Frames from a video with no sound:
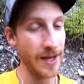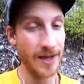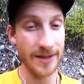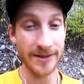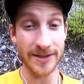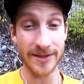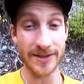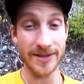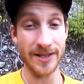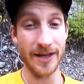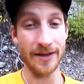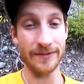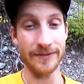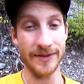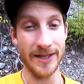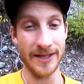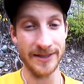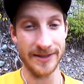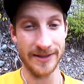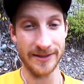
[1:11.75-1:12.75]
It's a tough
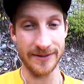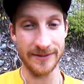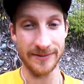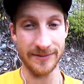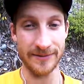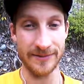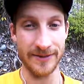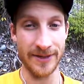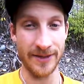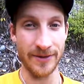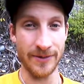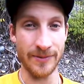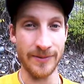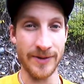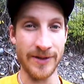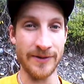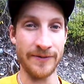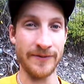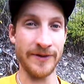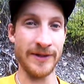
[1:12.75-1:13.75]
lesson,
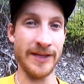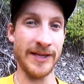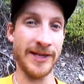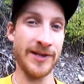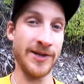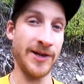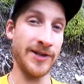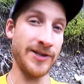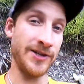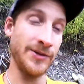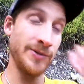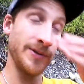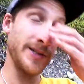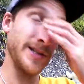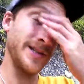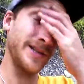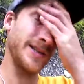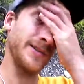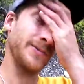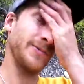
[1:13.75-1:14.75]
when you feel like you're not doing
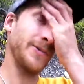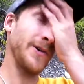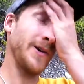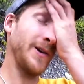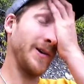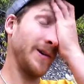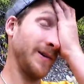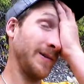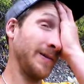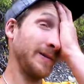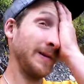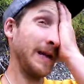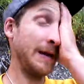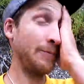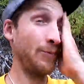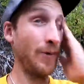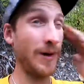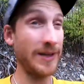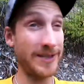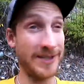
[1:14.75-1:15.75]
nothing wrong. Well, I
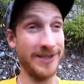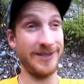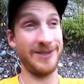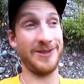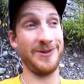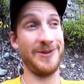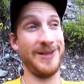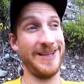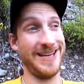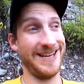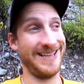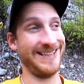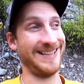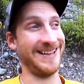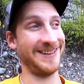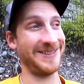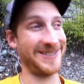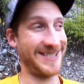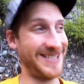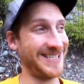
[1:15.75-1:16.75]
wasn't doing it.
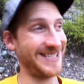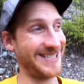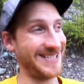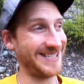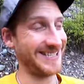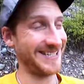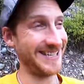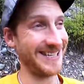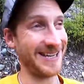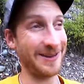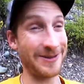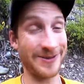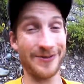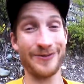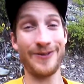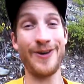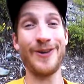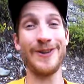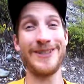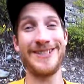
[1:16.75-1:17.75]
I was just sitting, I was
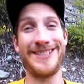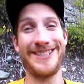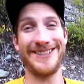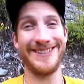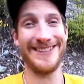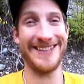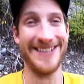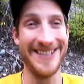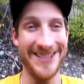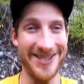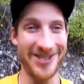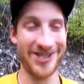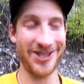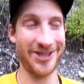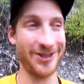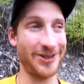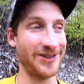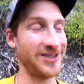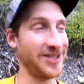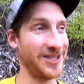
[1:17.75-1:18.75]
volunteering in a
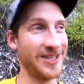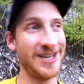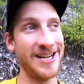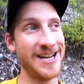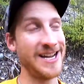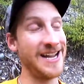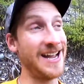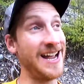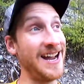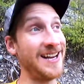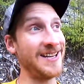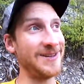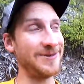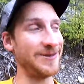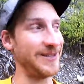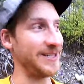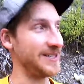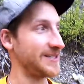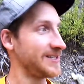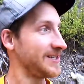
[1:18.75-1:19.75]
church.
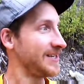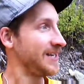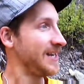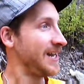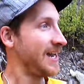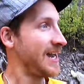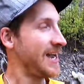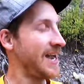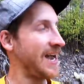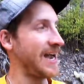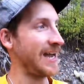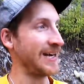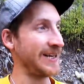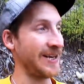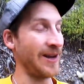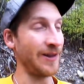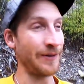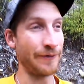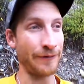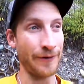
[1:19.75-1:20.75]
Anyways, I had
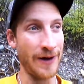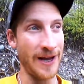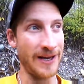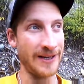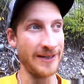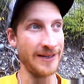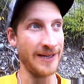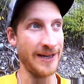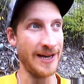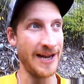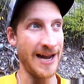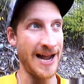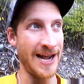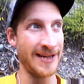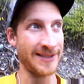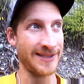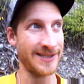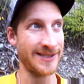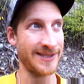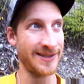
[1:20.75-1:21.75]
another friend, I
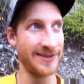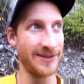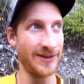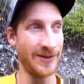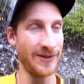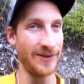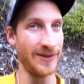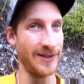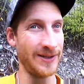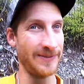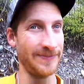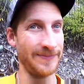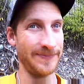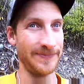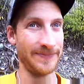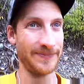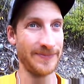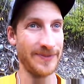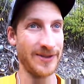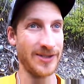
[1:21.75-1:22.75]
asked her to
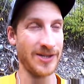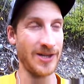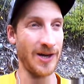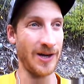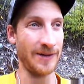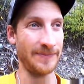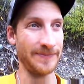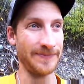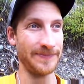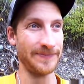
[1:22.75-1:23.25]
stop,